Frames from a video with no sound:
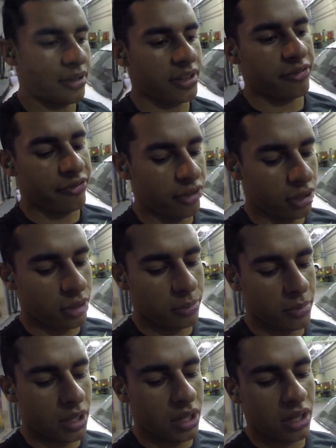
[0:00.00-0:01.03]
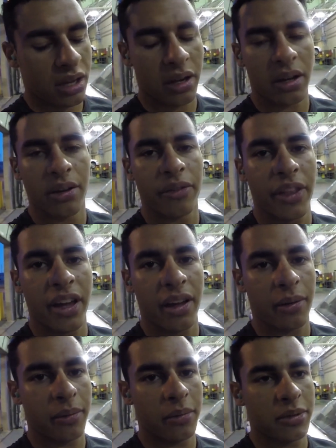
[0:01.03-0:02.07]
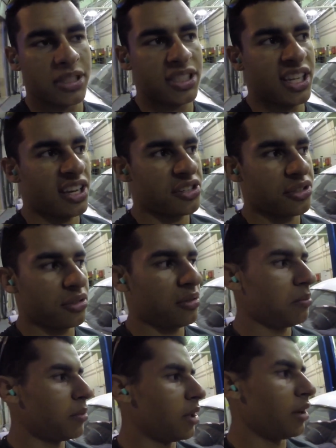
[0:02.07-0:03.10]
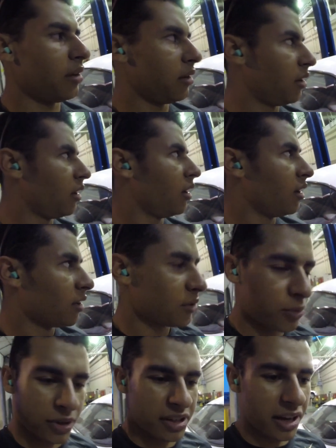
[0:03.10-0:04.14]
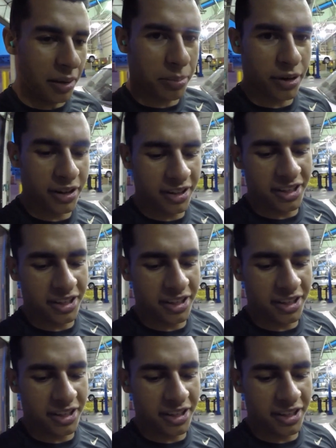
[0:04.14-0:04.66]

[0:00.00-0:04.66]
I didn't film a lot of that section, but it's working out pretty